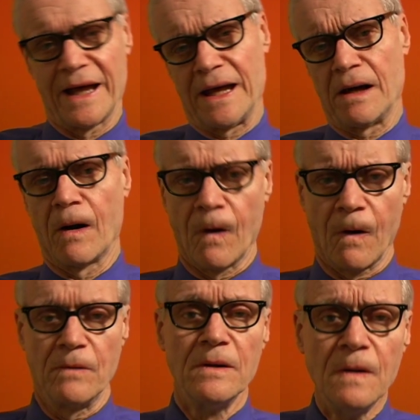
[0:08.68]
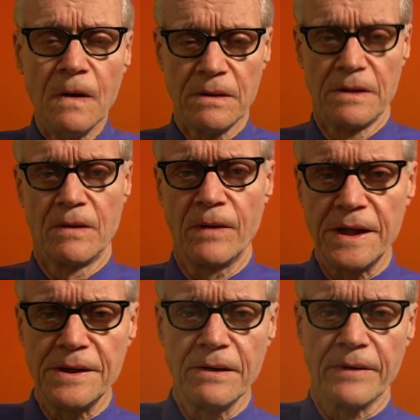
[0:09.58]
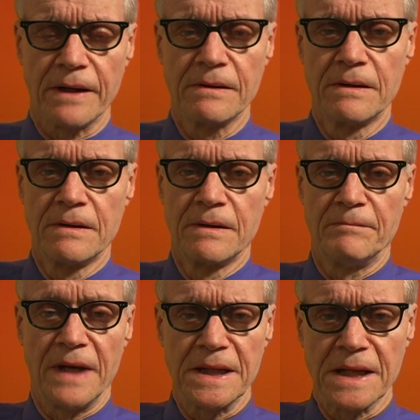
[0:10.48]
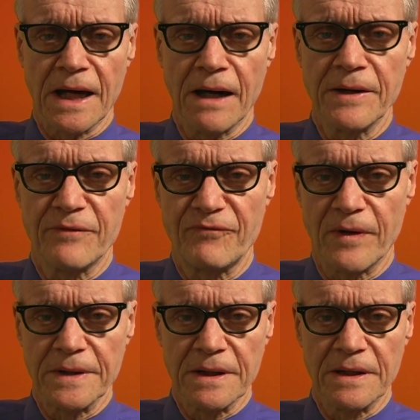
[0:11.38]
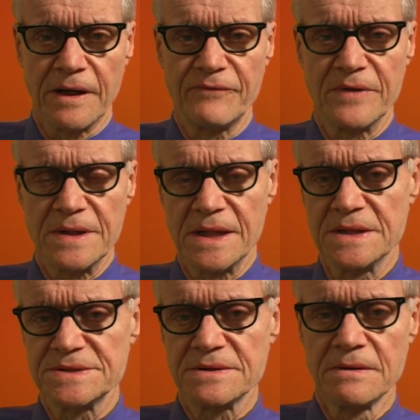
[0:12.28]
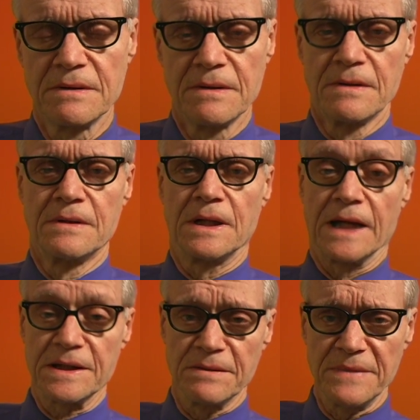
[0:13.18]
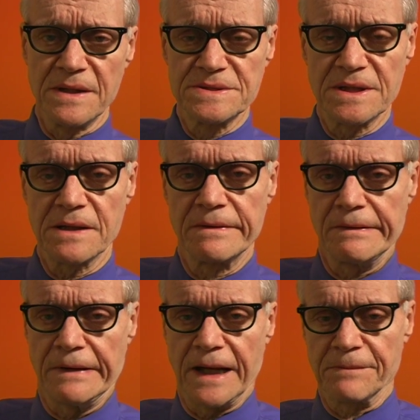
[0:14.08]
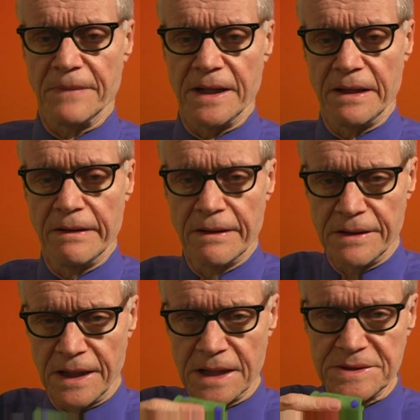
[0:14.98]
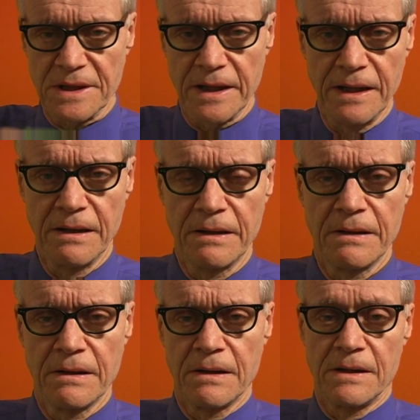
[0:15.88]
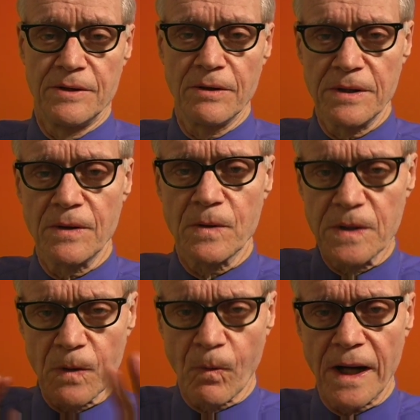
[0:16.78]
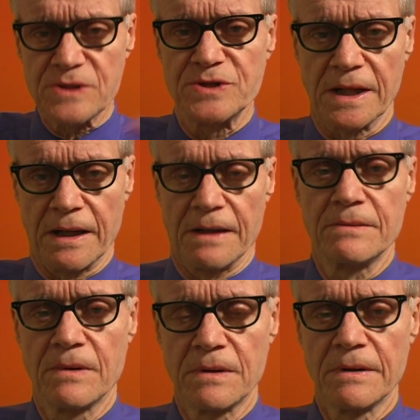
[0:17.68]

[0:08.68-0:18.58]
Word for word: Eh, uh, uh. what are you doing? Making out? You're falling in love to this? Like the music? Like my necktie? You're, you're, you're watching it.